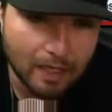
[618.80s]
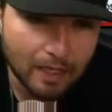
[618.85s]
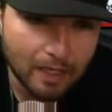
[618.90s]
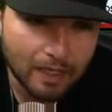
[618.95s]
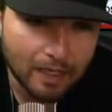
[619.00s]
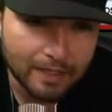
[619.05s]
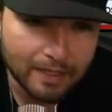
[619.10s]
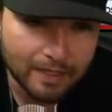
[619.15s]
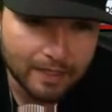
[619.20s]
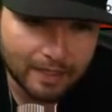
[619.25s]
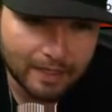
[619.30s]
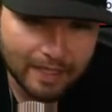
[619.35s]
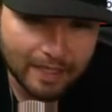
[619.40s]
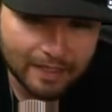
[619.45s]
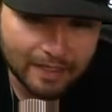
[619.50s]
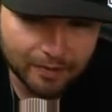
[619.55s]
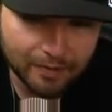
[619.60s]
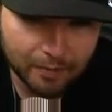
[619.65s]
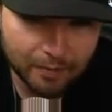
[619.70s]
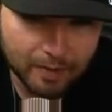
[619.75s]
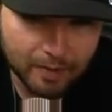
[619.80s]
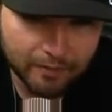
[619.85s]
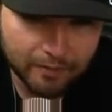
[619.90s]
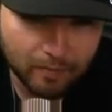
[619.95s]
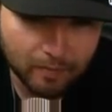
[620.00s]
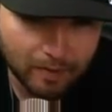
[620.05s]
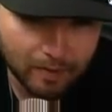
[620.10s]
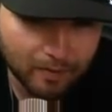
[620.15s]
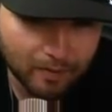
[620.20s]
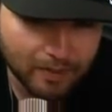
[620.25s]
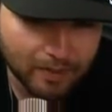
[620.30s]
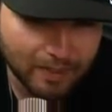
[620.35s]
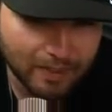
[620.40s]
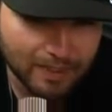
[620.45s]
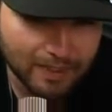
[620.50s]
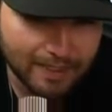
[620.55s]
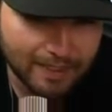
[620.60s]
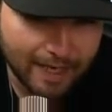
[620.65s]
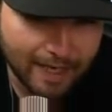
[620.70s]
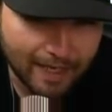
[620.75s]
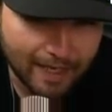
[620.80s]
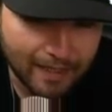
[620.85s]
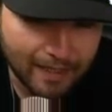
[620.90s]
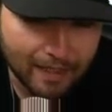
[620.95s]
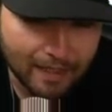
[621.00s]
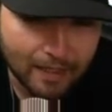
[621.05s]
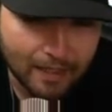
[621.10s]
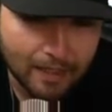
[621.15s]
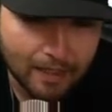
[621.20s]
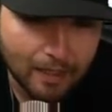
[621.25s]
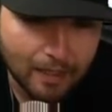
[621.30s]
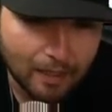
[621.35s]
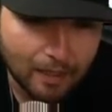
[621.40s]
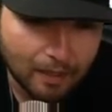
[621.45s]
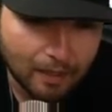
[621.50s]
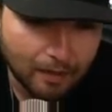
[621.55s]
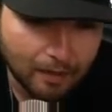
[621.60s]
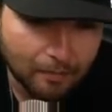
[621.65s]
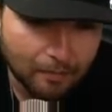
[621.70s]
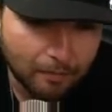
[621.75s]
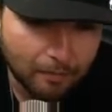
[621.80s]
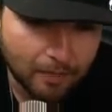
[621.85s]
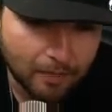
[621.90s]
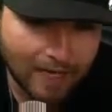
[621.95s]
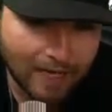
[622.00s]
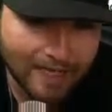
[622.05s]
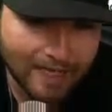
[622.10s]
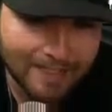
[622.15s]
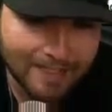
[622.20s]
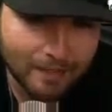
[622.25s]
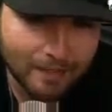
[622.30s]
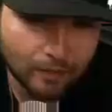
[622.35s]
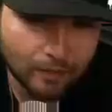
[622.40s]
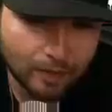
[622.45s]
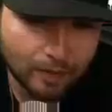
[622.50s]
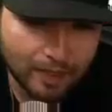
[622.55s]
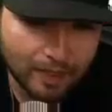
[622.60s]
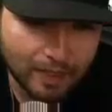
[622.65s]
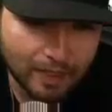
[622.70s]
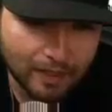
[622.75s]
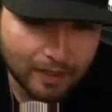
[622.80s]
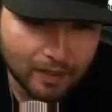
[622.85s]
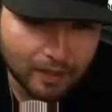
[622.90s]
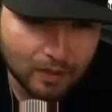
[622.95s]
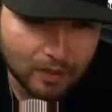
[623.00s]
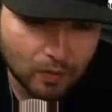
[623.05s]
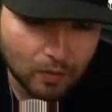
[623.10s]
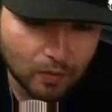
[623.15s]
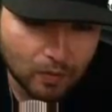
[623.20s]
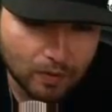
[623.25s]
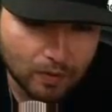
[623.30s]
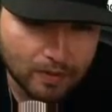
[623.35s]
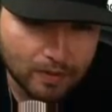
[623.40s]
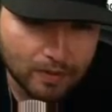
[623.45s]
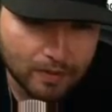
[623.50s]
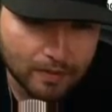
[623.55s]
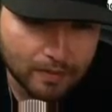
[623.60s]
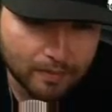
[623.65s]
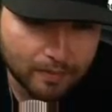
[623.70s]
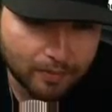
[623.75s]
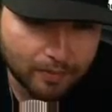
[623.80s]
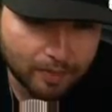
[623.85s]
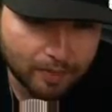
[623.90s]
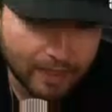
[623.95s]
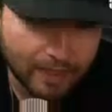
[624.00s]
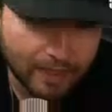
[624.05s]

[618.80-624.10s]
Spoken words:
So that's a little bit of a blow to the stack. But I still think I lean towards playing